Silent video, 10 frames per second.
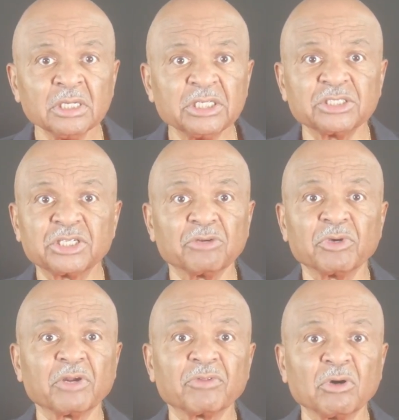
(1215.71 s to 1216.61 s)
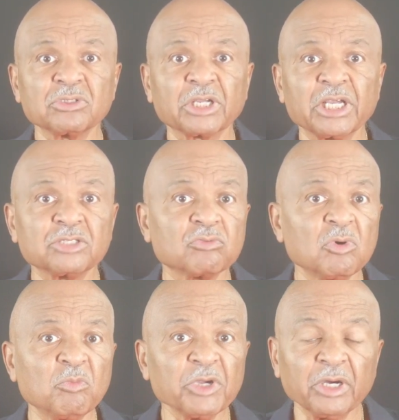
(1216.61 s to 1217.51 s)
Just get rid of those against
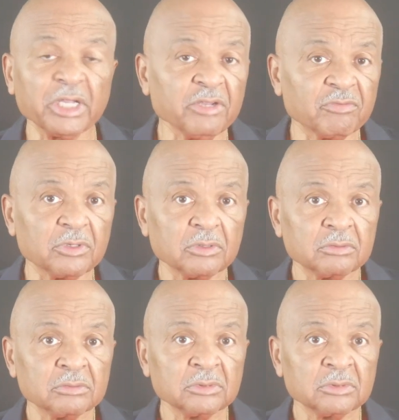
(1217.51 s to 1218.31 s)
whom we are evil.